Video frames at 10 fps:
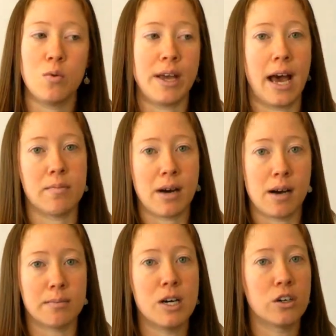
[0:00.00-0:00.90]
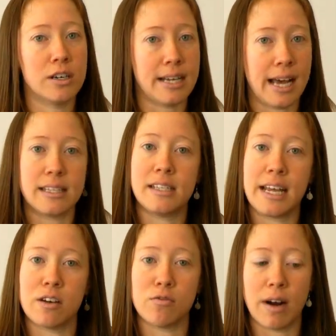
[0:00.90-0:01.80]
We had mom or dad
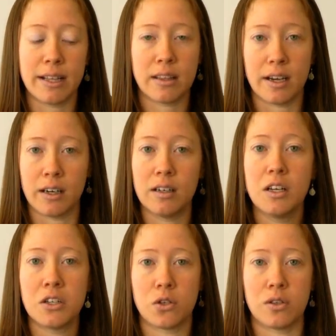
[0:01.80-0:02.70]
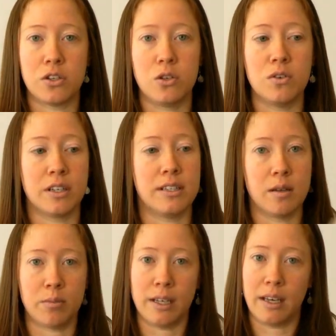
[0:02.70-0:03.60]
stand right there so the student could
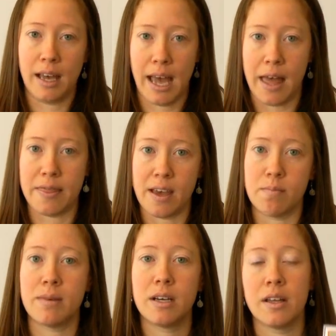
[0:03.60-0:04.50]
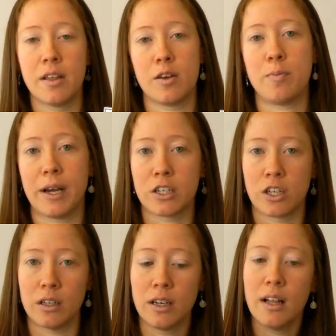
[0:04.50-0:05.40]
simply hand them their
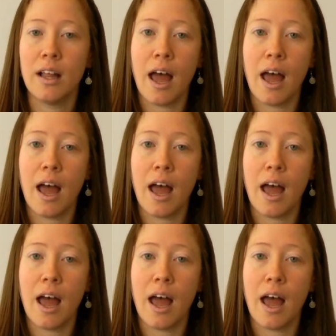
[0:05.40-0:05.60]
picture.